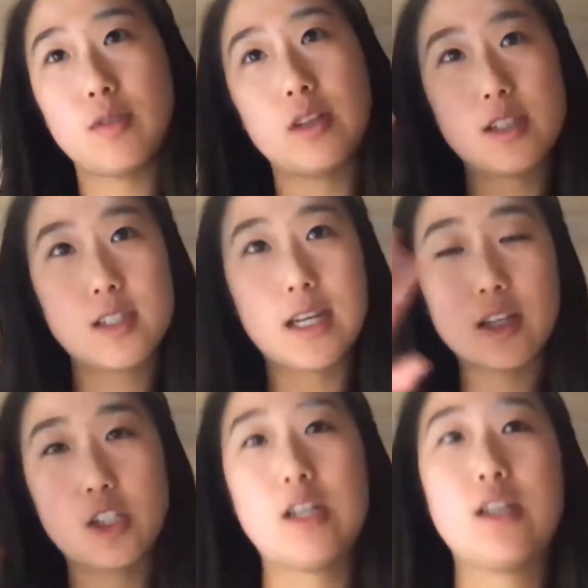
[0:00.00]

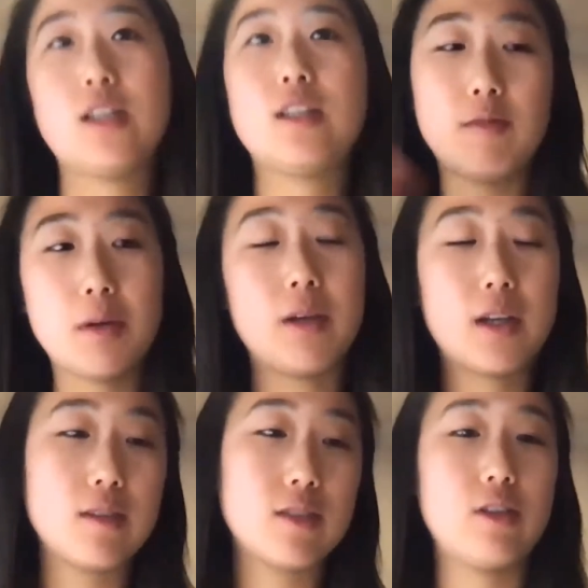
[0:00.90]
sections of
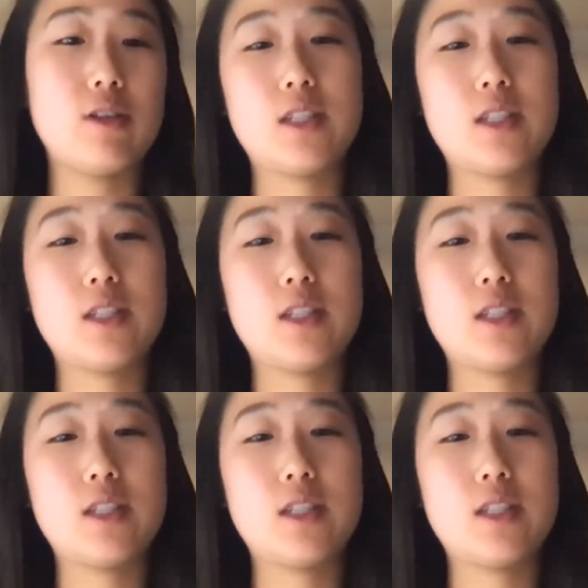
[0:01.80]
public health.